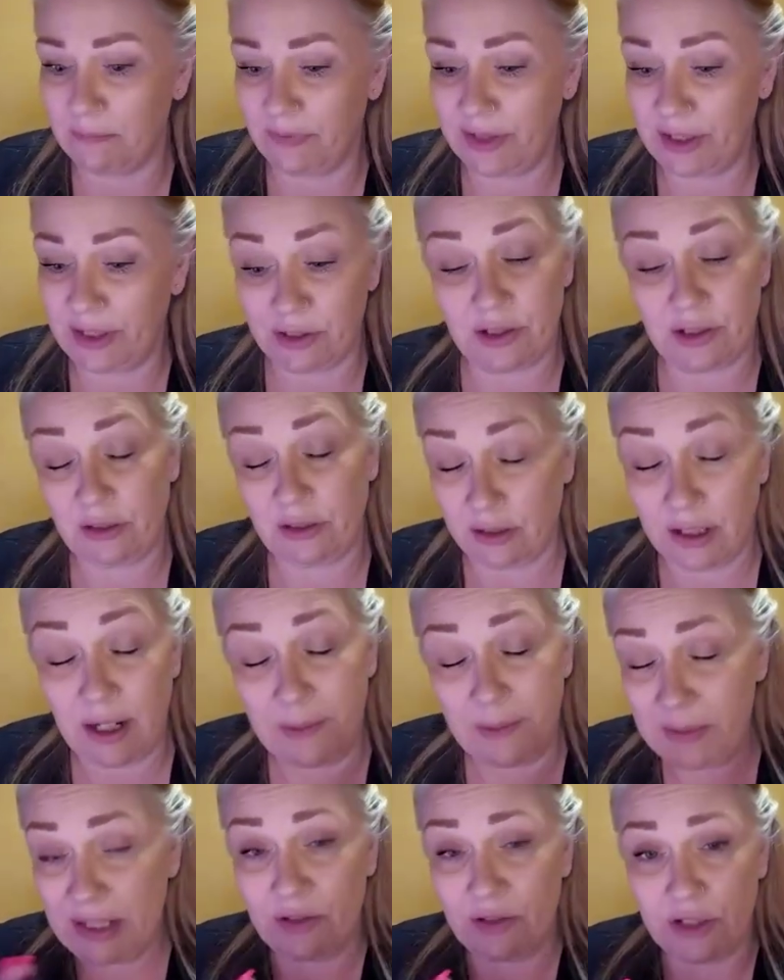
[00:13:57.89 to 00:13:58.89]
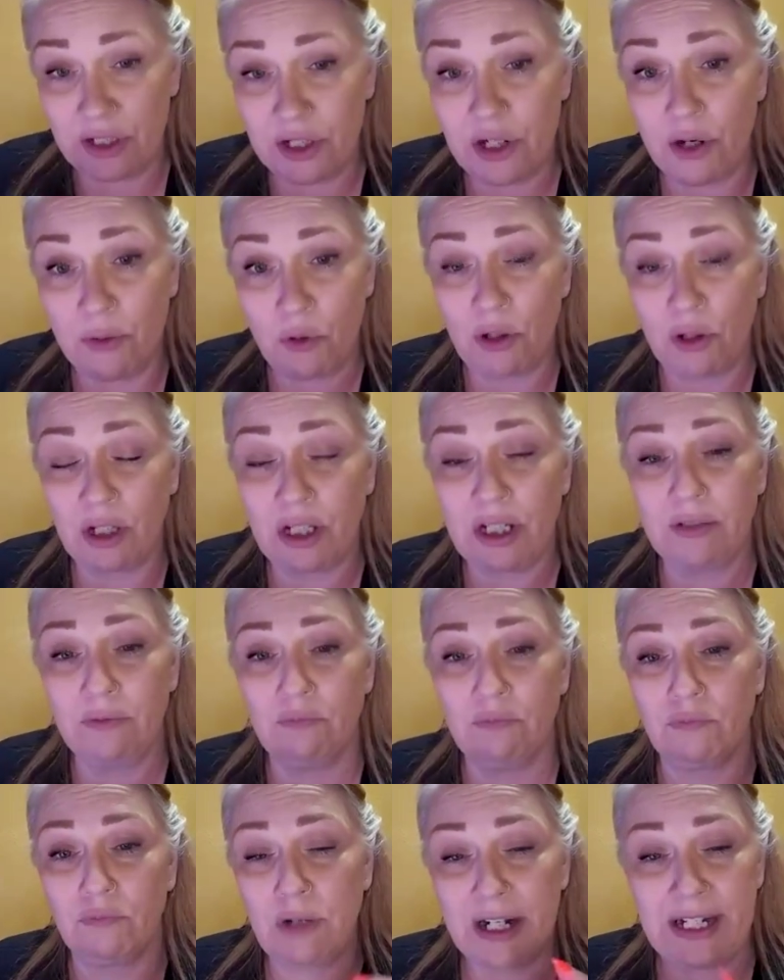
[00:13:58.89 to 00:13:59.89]
there's no more
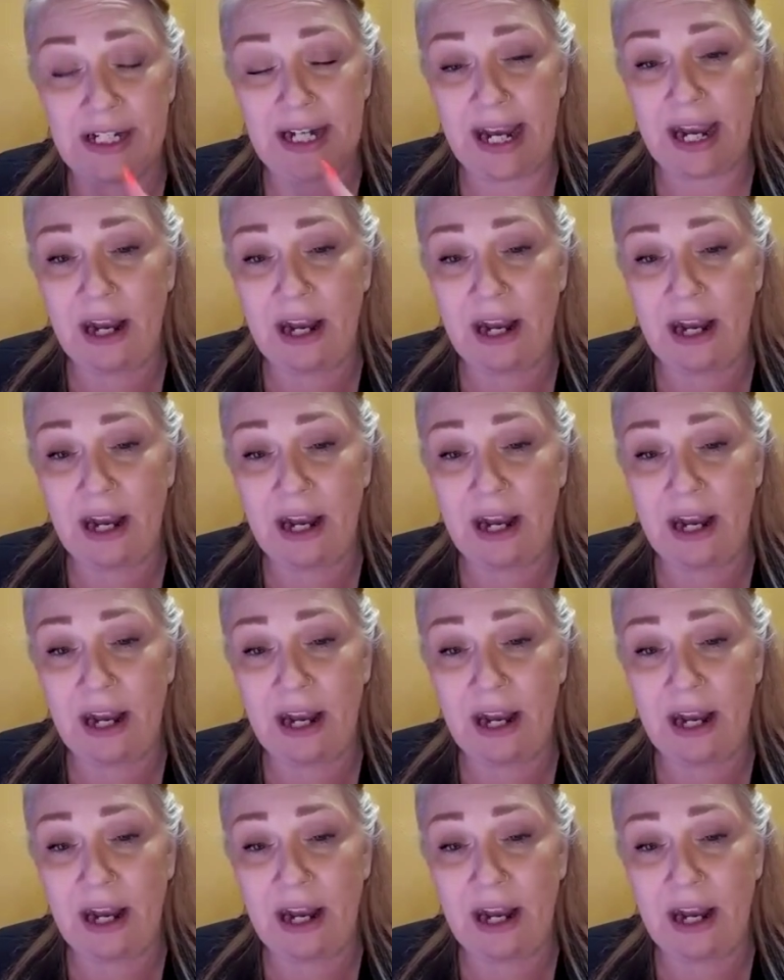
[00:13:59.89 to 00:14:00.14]
coming